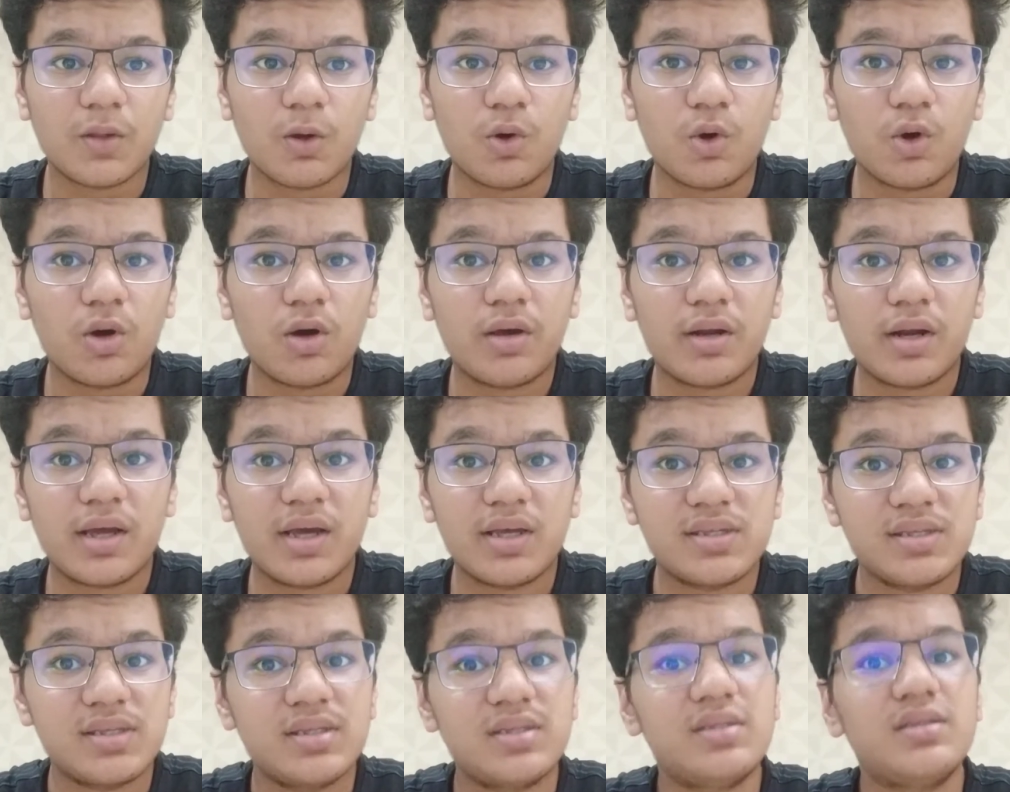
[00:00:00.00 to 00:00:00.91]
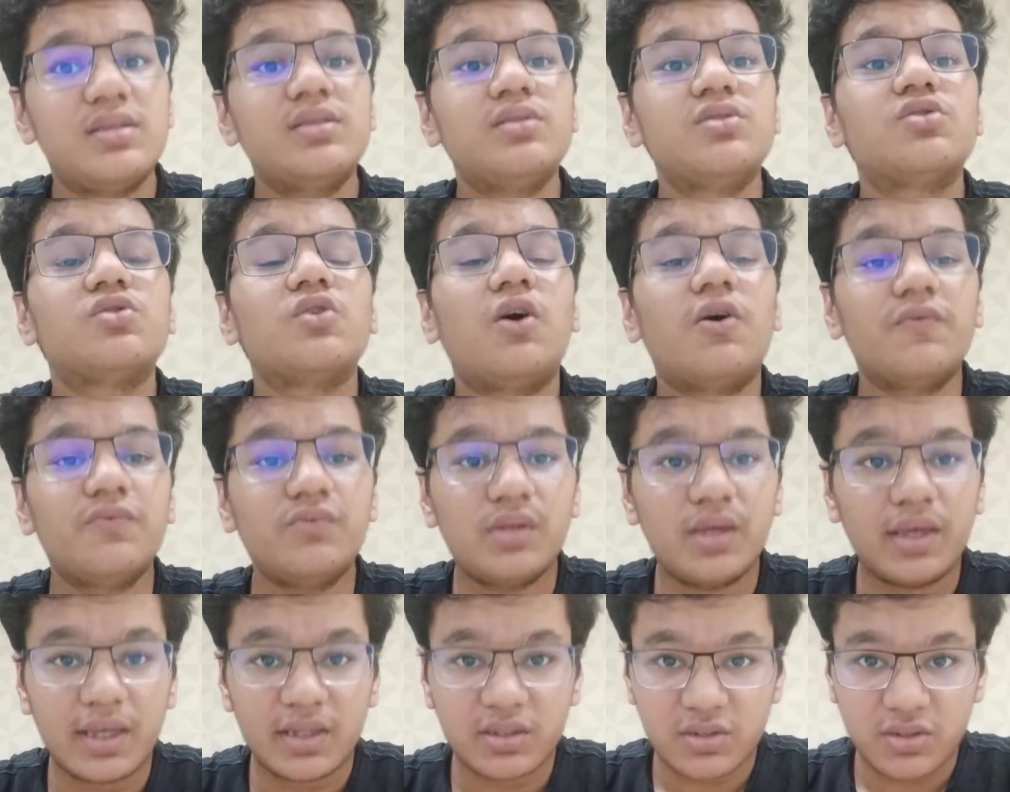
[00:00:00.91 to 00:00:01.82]
or assistance of
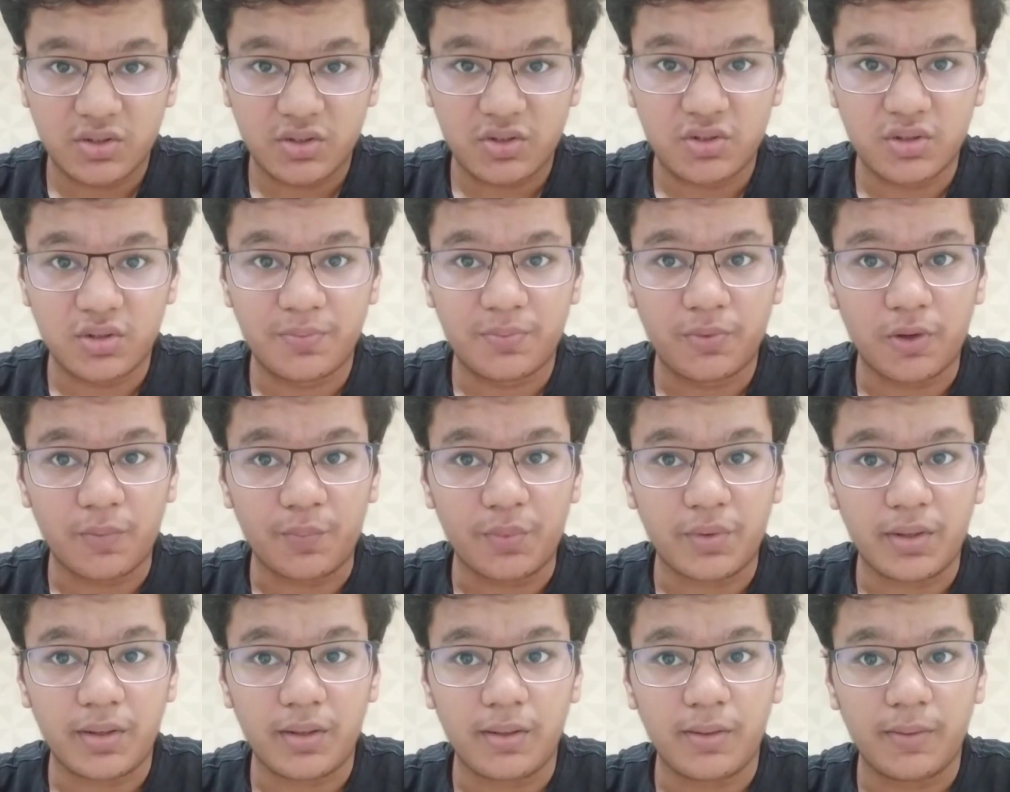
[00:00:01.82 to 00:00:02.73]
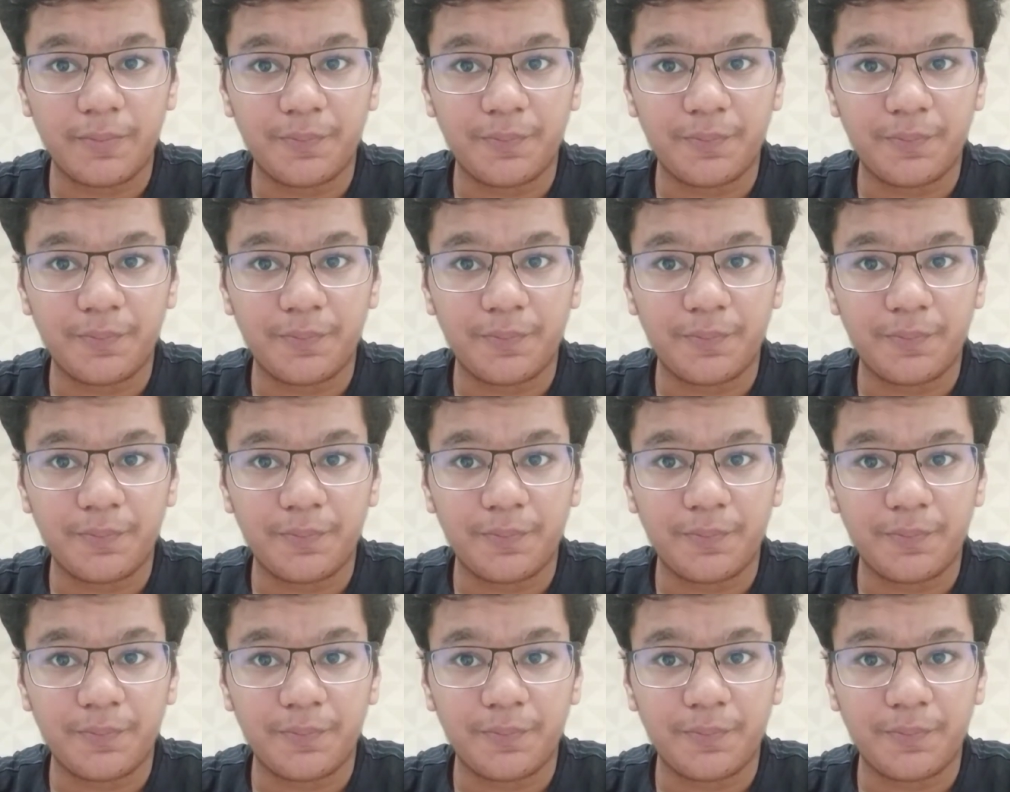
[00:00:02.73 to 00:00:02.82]
the ancestral property.